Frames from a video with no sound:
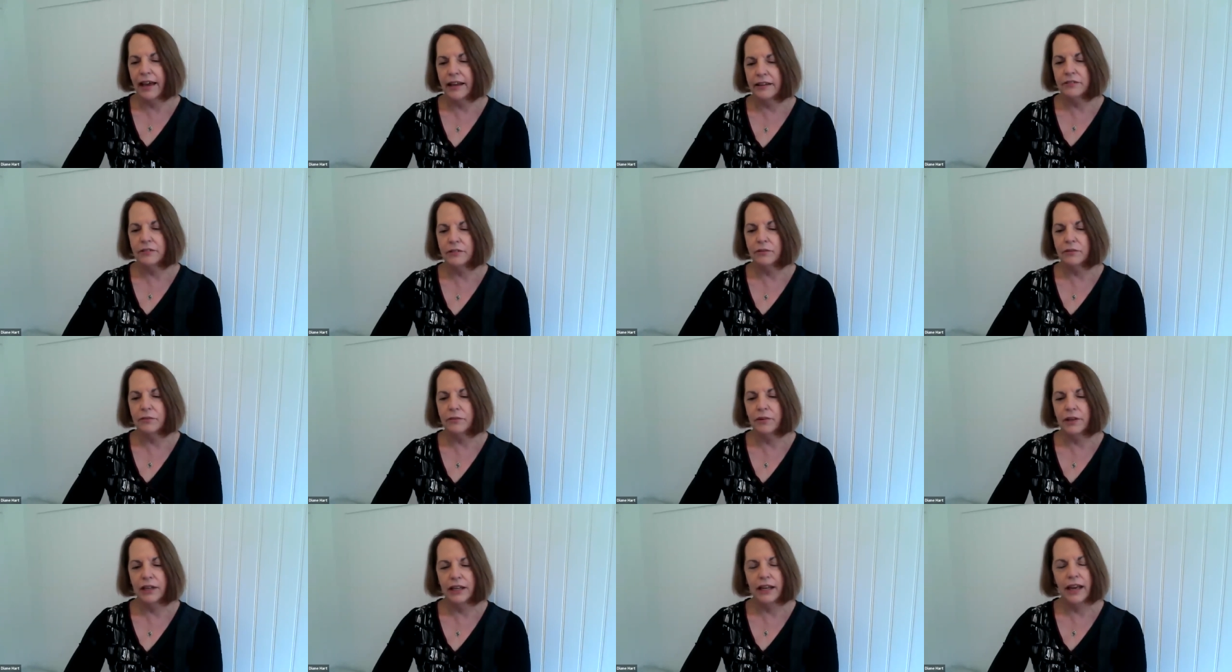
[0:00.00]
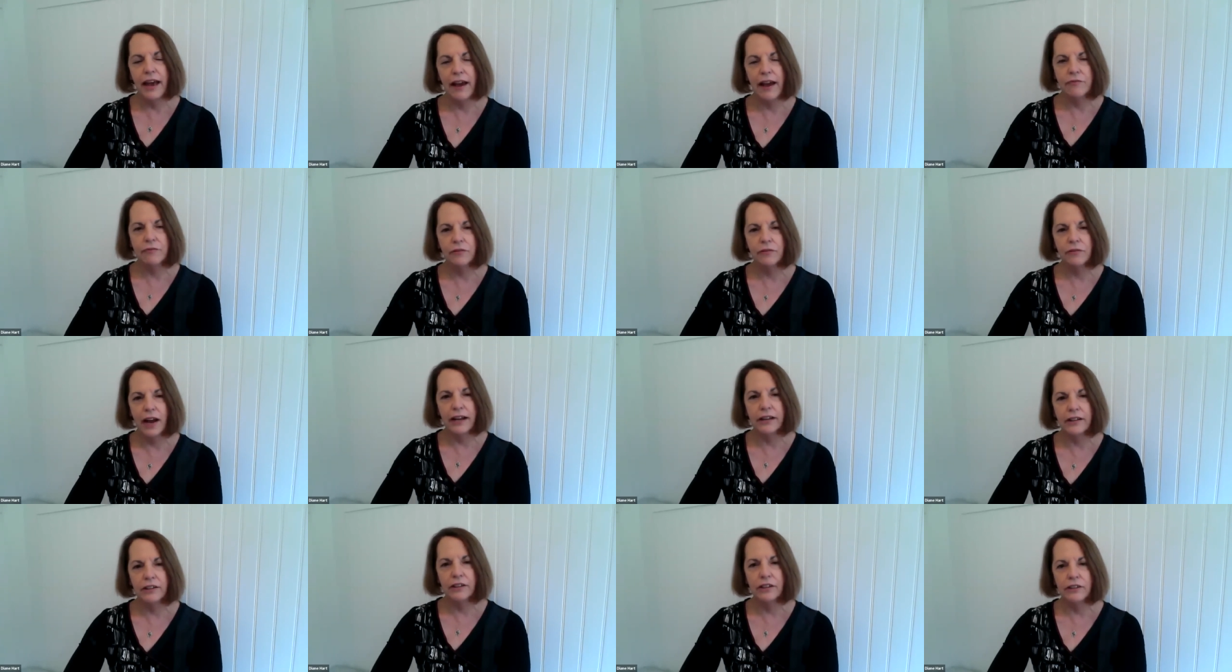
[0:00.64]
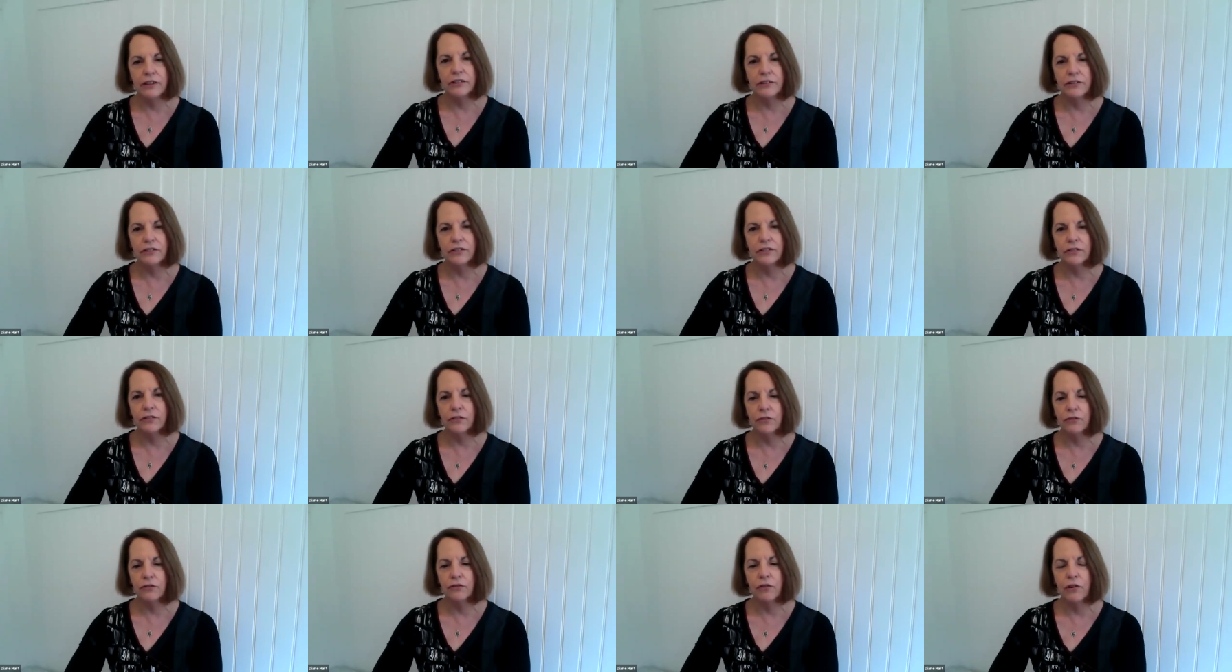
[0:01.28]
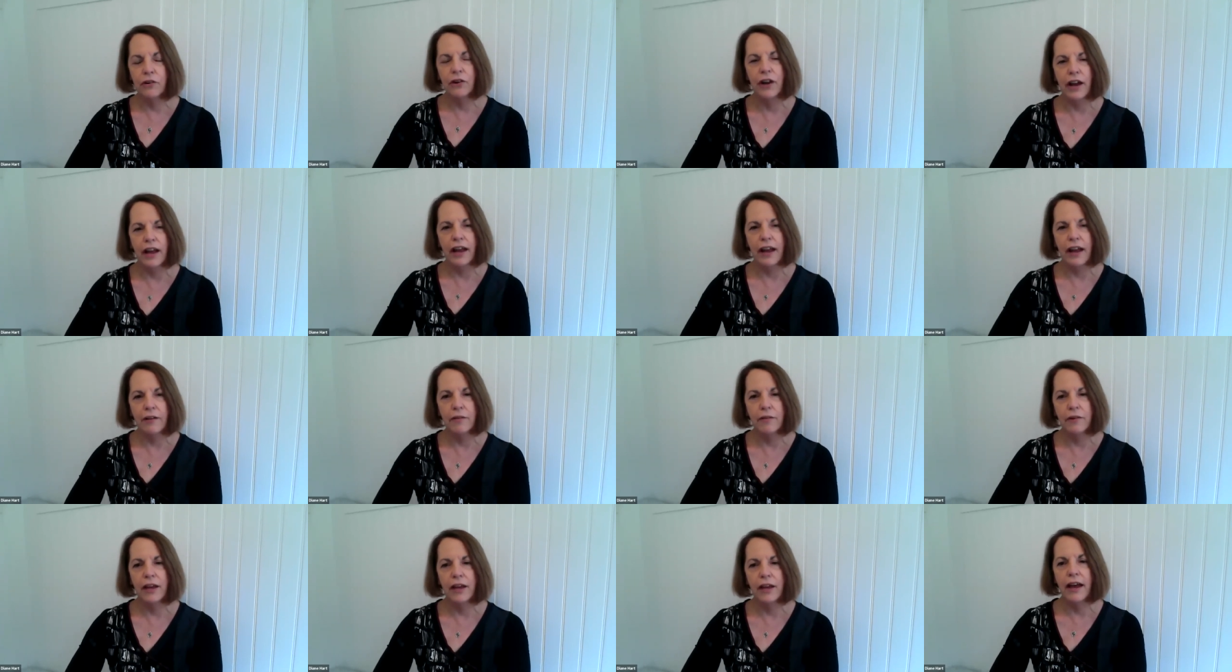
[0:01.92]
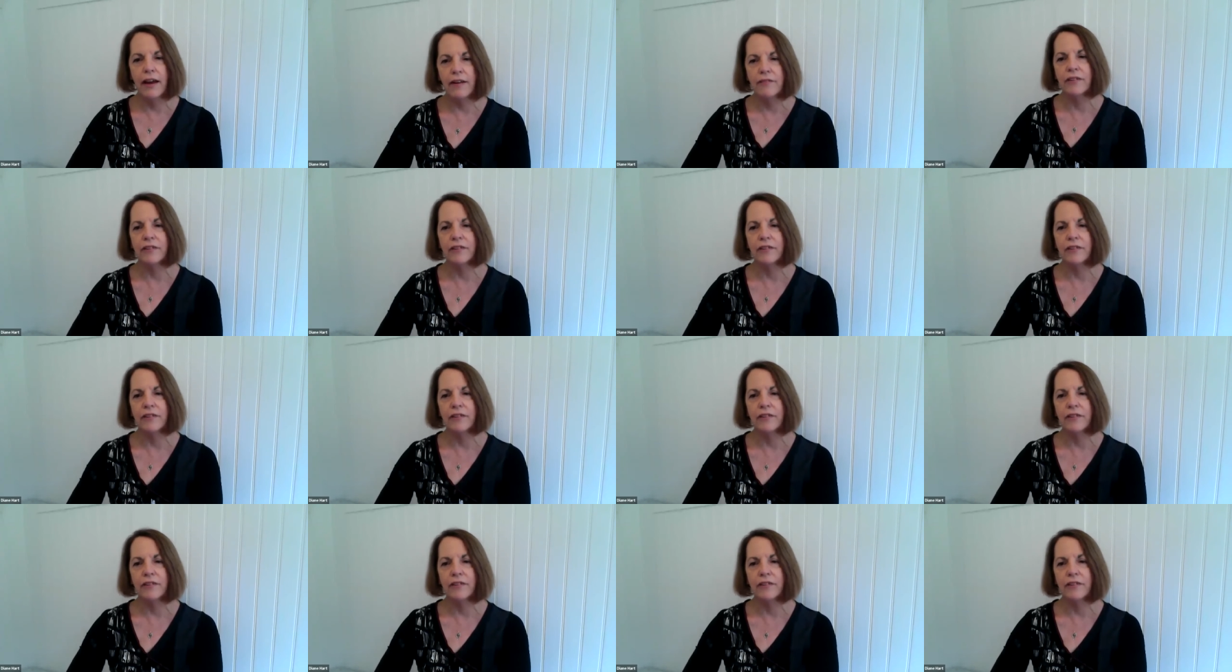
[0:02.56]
And we have records for,